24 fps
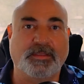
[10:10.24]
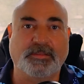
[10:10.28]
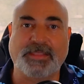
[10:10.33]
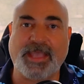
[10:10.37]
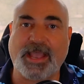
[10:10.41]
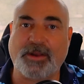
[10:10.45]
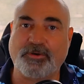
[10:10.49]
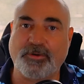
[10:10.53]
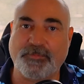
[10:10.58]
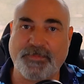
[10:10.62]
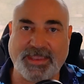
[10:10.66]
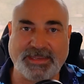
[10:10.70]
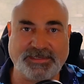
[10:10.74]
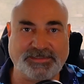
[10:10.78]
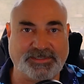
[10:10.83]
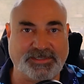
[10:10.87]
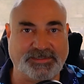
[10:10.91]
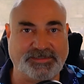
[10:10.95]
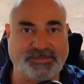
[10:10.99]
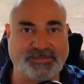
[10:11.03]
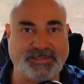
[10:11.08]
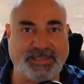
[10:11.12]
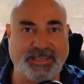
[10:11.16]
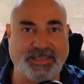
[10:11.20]
That remains
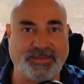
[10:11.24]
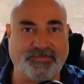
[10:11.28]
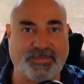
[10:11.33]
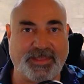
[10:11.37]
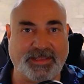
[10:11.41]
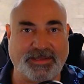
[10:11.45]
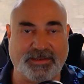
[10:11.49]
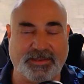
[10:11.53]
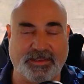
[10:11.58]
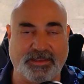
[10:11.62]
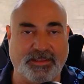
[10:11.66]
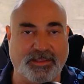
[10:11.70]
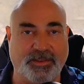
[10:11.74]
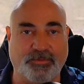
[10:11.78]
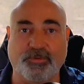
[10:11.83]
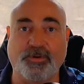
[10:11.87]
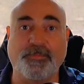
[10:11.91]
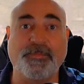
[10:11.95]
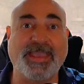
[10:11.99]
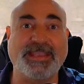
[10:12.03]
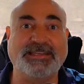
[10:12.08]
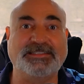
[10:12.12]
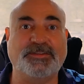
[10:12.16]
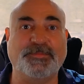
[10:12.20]
to see if that it
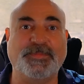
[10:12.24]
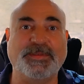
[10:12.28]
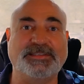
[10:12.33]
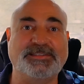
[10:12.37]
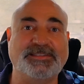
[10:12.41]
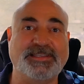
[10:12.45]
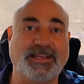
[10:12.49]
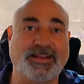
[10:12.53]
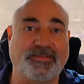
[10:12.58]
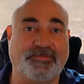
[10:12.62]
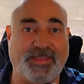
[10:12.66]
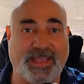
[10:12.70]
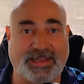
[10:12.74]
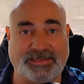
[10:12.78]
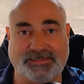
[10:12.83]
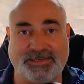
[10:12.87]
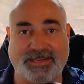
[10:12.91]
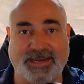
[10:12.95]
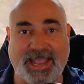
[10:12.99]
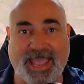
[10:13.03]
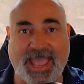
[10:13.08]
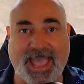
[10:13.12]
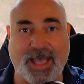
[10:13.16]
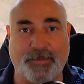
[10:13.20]
remains to be seen if that's
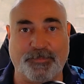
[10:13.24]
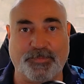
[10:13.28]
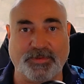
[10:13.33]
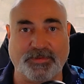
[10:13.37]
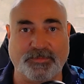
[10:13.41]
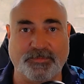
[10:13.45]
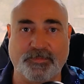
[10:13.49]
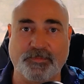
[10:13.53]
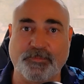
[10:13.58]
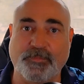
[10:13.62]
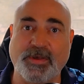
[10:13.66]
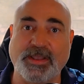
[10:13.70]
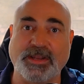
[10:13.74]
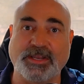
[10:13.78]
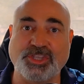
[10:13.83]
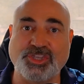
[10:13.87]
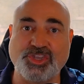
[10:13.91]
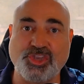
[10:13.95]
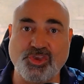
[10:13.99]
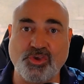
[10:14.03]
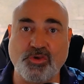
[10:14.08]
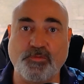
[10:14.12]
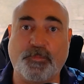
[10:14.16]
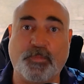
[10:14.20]
going to happen, but
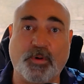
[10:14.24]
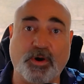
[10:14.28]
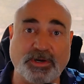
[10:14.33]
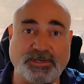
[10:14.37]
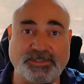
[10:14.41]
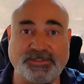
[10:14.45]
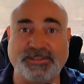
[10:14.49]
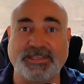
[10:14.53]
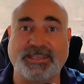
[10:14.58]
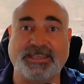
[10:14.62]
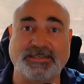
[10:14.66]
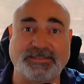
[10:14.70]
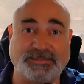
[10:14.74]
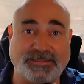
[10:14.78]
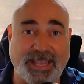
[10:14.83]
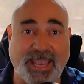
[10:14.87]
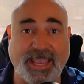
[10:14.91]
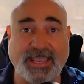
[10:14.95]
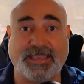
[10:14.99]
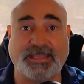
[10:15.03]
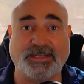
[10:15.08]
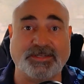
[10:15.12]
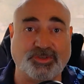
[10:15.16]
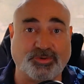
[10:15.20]
you personally can
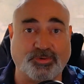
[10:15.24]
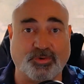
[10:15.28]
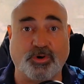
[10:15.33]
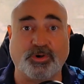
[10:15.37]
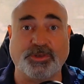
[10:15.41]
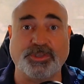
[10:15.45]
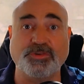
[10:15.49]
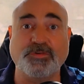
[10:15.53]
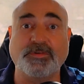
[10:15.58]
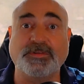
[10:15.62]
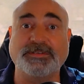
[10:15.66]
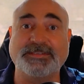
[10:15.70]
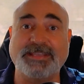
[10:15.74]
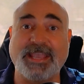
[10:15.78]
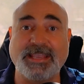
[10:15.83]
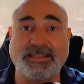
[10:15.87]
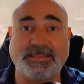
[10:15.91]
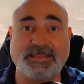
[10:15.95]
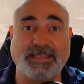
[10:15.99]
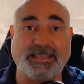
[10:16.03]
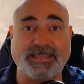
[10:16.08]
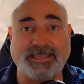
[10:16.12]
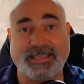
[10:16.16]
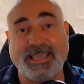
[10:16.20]
take control. You can
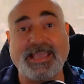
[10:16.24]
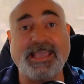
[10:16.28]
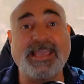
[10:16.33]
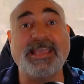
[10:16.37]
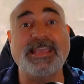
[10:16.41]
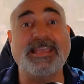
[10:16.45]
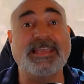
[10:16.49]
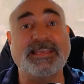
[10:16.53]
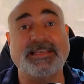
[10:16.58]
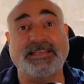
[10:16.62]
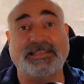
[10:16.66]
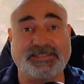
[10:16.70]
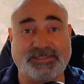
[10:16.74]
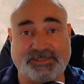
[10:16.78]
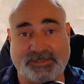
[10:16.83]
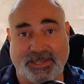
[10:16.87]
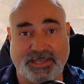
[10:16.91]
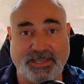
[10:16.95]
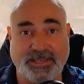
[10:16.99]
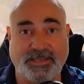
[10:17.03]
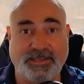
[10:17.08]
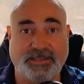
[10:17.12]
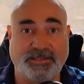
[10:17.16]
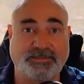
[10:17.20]
take the keys
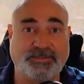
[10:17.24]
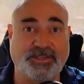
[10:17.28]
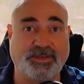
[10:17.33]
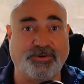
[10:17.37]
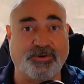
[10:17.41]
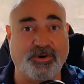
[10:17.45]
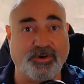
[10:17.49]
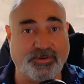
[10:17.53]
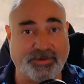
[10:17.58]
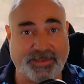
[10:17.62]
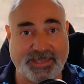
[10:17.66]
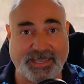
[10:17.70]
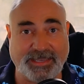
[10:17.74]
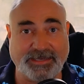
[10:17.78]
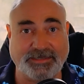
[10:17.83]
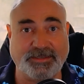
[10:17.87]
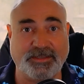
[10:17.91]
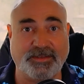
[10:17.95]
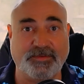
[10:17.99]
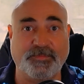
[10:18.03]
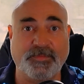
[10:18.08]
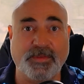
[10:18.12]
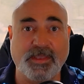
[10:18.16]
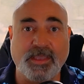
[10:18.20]
to your own
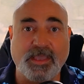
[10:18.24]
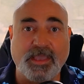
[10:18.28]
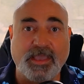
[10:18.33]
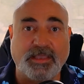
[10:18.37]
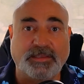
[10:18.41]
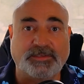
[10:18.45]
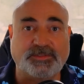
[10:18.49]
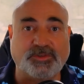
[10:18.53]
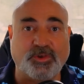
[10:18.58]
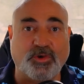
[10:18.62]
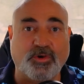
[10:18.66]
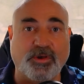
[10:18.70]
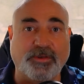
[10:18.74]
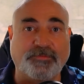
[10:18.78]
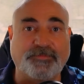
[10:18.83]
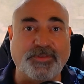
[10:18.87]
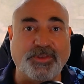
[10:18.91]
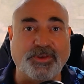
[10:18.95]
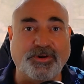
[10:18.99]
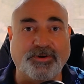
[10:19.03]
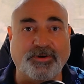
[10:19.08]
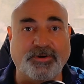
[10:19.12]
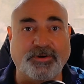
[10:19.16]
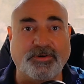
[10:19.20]
kingdom. So if
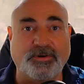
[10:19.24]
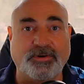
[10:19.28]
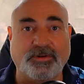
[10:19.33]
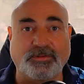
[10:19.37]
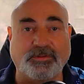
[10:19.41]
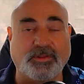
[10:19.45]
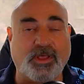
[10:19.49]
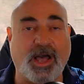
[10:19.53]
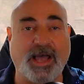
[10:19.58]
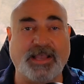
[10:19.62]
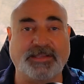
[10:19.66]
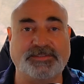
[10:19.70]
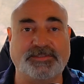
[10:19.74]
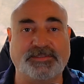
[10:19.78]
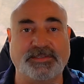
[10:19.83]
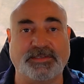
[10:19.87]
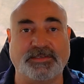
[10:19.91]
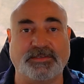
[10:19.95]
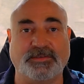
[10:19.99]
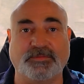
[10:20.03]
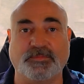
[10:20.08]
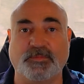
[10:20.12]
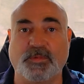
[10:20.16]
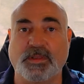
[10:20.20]
you're lost
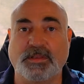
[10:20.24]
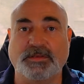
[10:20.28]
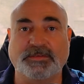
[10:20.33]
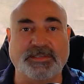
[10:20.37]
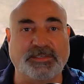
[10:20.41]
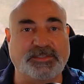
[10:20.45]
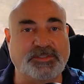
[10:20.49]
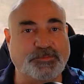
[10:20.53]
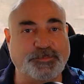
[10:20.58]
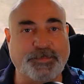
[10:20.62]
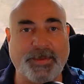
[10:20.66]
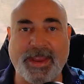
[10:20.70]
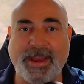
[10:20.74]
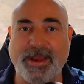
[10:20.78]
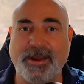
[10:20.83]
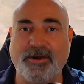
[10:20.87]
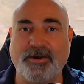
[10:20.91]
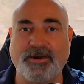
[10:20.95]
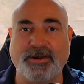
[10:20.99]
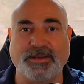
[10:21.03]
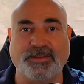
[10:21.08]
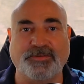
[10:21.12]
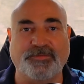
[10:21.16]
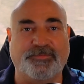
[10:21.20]
in
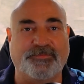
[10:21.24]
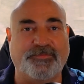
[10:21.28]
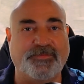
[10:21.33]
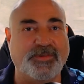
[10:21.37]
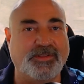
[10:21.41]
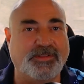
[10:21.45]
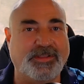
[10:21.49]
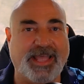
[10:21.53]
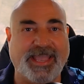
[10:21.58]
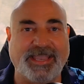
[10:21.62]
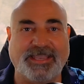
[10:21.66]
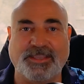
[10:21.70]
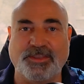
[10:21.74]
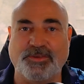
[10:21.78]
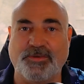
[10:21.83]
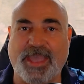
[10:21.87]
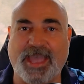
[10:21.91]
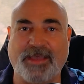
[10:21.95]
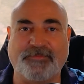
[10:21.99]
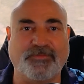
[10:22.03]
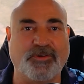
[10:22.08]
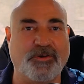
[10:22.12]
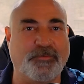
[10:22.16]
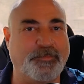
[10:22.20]
despair and you feel like you
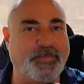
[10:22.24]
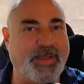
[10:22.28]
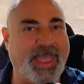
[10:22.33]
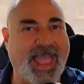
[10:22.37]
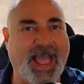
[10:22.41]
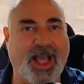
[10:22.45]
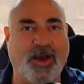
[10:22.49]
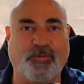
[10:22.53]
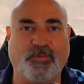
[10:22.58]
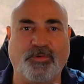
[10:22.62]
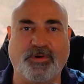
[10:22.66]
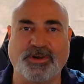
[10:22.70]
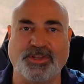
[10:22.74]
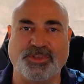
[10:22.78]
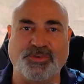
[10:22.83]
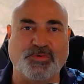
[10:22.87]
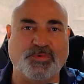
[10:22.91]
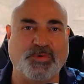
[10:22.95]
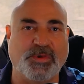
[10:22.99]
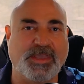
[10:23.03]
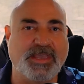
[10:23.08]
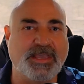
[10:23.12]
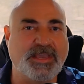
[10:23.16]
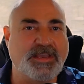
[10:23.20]
have no power,
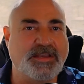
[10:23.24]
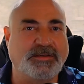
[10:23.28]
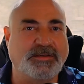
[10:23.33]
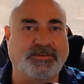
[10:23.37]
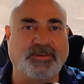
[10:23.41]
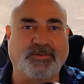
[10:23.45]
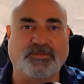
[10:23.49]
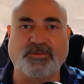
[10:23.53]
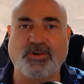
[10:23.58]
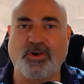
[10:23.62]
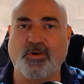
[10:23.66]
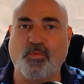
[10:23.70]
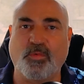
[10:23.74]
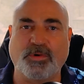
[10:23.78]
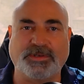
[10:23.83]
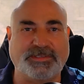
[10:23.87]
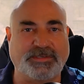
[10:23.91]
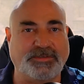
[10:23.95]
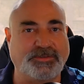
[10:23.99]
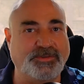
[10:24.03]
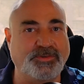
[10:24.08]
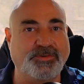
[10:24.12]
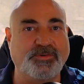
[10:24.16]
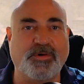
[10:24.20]
you don't know
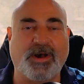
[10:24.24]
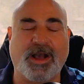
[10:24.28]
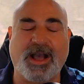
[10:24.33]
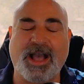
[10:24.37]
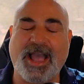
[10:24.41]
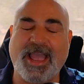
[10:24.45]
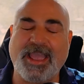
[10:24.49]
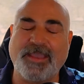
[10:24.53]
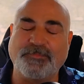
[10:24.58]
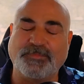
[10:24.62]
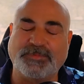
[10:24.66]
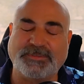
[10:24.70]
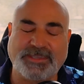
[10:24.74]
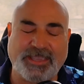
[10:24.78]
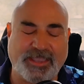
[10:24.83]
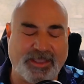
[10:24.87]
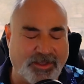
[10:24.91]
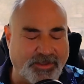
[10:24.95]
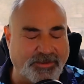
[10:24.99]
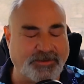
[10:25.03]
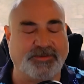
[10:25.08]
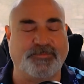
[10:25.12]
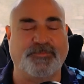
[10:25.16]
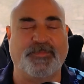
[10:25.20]
what to do, I'm
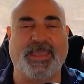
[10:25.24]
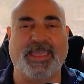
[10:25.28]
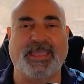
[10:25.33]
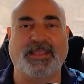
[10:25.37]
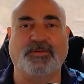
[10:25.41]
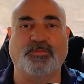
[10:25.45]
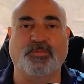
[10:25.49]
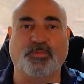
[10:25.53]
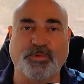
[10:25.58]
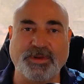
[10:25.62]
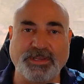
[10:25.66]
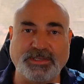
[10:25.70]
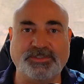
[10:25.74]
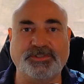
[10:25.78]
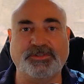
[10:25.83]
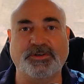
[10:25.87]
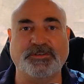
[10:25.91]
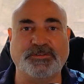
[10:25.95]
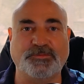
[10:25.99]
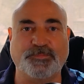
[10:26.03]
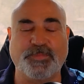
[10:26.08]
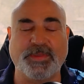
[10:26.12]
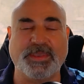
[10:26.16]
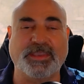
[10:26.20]
telling you, man,
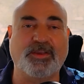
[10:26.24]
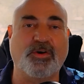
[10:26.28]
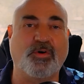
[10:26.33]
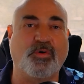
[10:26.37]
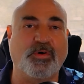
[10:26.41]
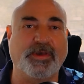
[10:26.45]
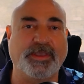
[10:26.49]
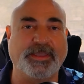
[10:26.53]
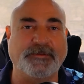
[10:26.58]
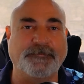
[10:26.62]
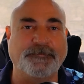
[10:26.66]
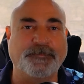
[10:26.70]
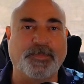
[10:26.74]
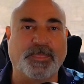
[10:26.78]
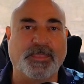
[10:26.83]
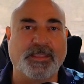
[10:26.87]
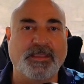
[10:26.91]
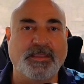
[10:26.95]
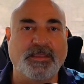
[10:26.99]
research Bitcoin.